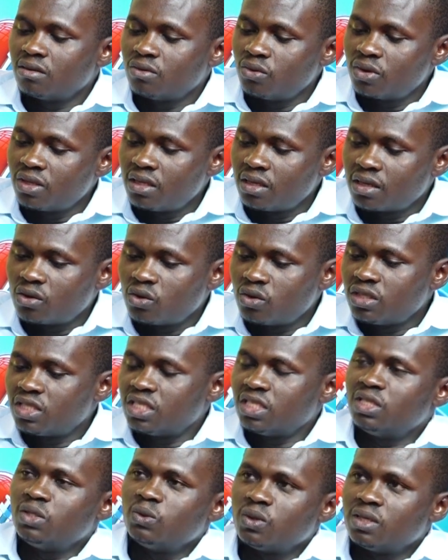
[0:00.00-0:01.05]
with the
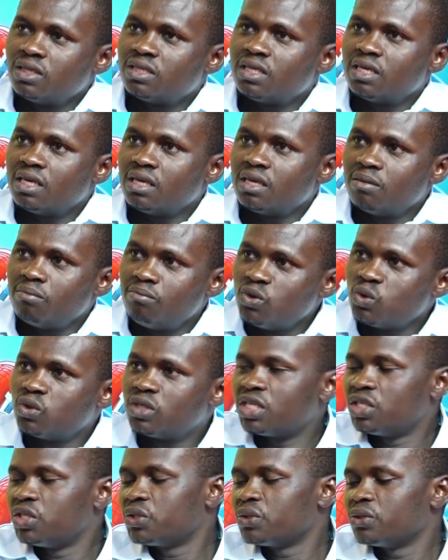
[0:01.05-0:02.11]
continuous
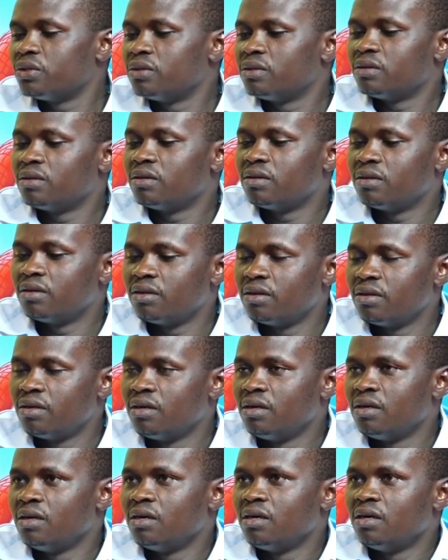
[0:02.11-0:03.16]
mutation
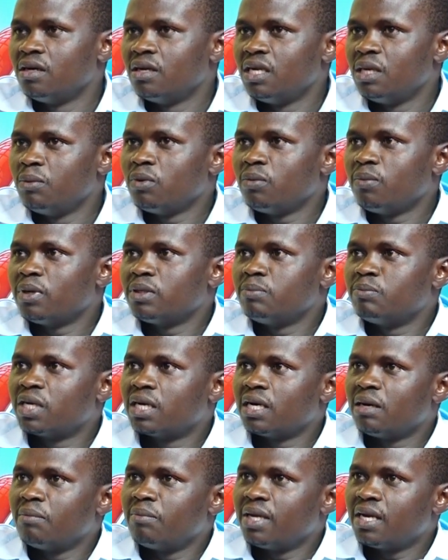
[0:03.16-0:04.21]
nipo bad
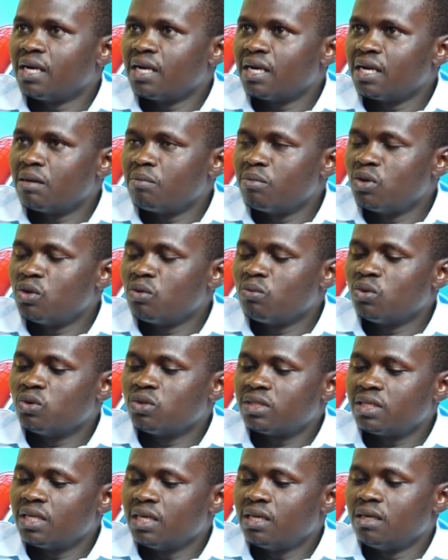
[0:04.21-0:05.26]
become an abnormal
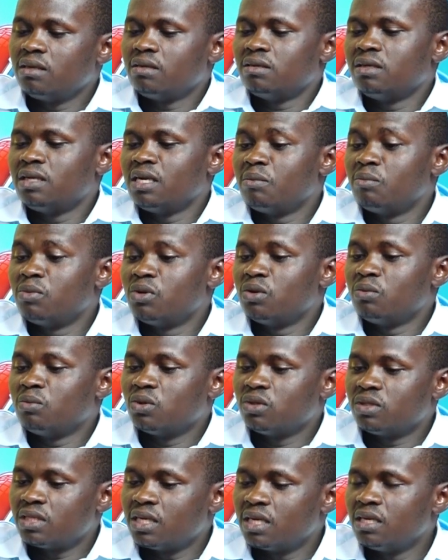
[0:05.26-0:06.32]
cell na
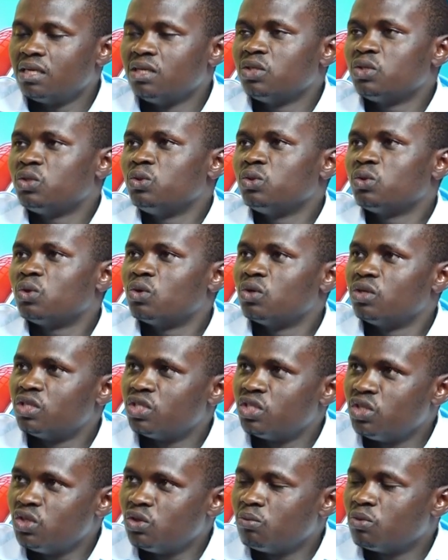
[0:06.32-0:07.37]
abnormal cell is you
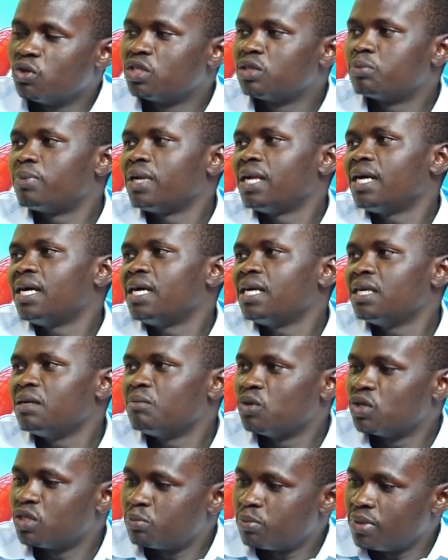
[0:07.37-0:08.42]
continue
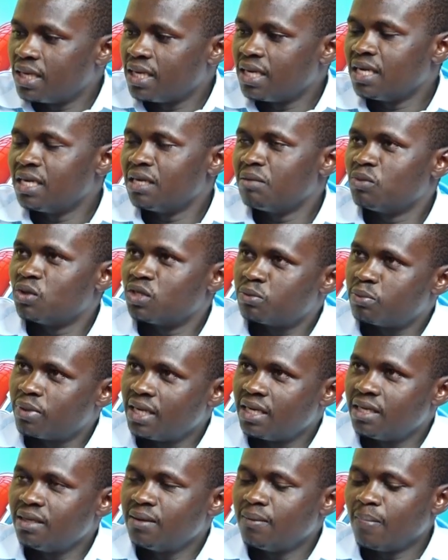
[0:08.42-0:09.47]

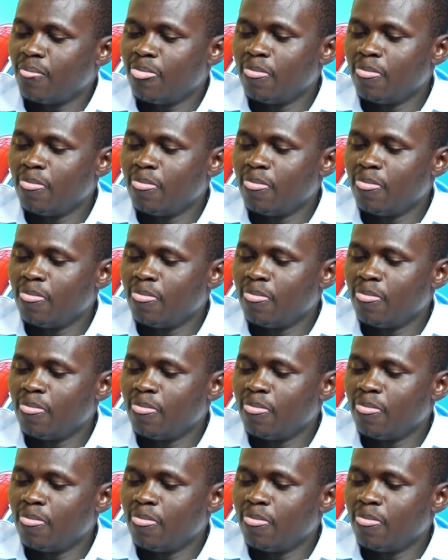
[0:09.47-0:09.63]
multiplying